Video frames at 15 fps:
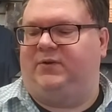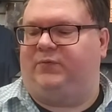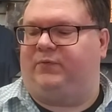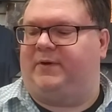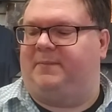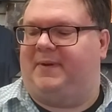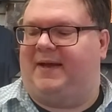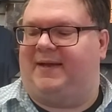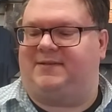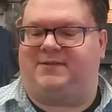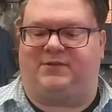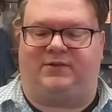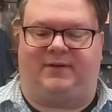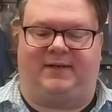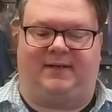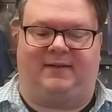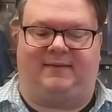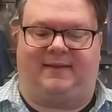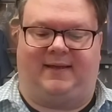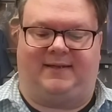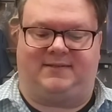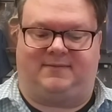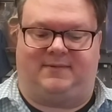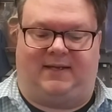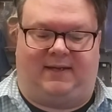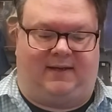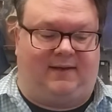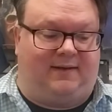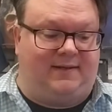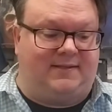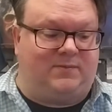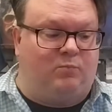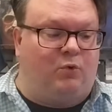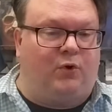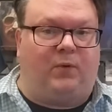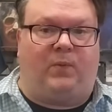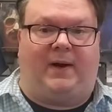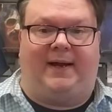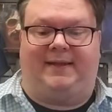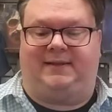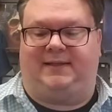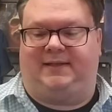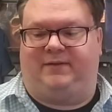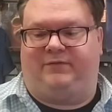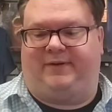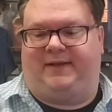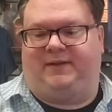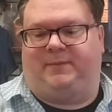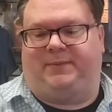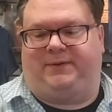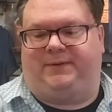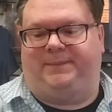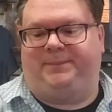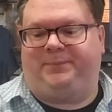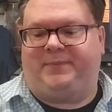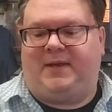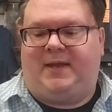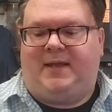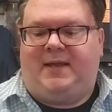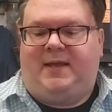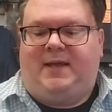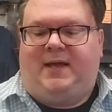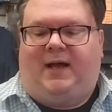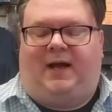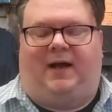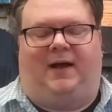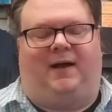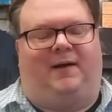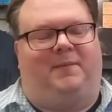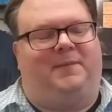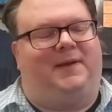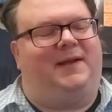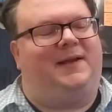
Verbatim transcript: remastering that uh, is more widely available. Um,